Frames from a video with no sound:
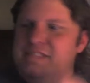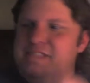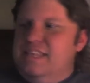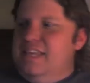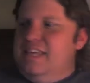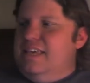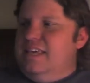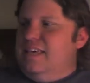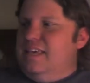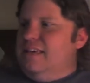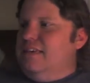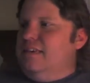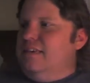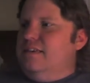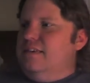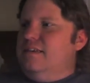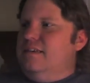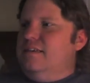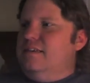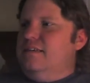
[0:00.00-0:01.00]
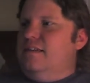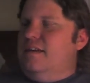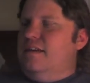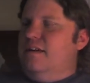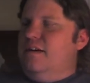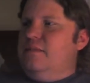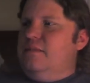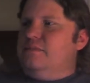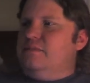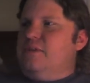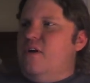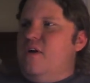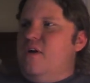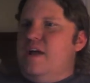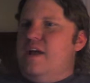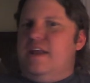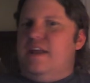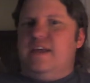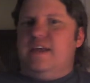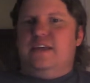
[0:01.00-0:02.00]
it was all
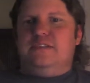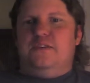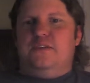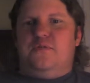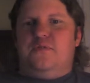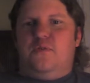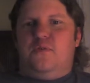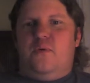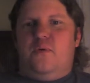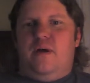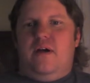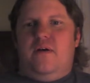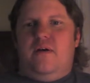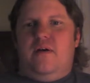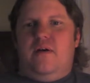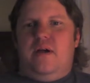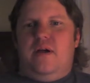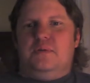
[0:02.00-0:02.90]
right, I guess, there for a while.